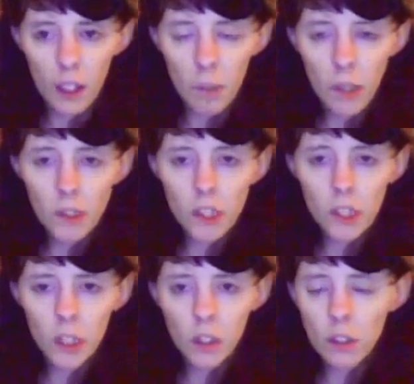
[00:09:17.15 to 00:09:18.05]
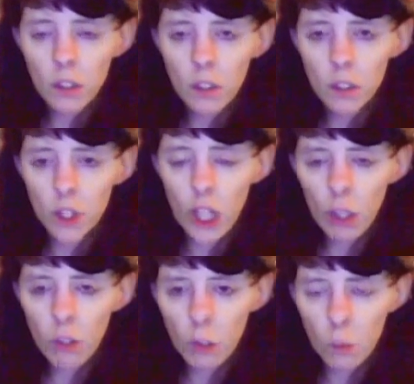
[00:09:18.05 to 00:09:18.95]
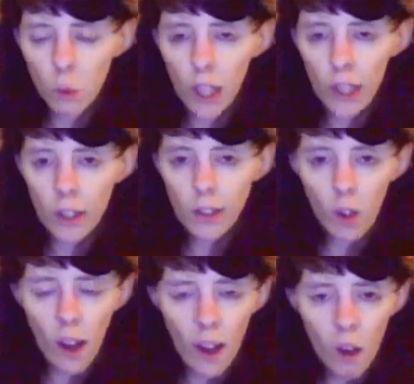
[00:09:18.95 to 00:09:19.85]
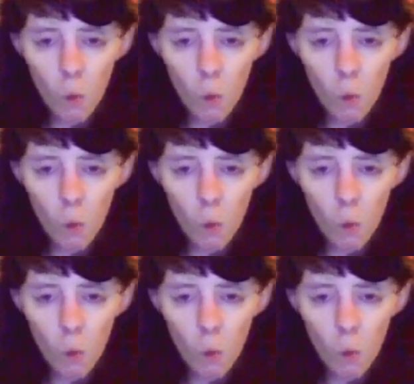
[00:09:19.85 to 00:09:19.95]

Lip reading: BBC showed them all late at night,